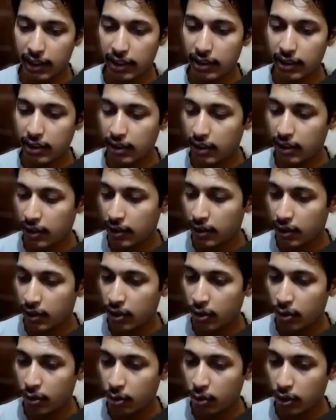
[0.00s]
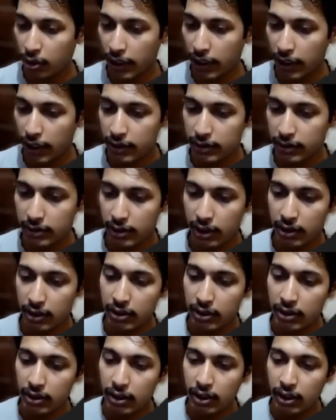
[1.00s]
okay, just start. In the
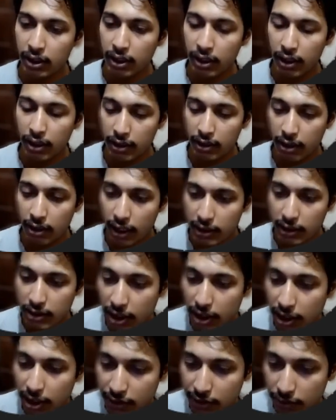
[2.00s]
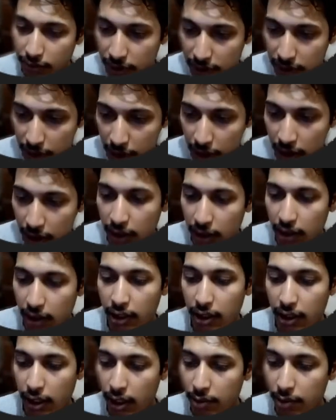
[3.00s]
last condition we say Ram actually
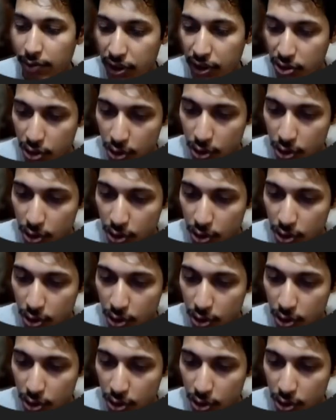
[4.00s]
older guy.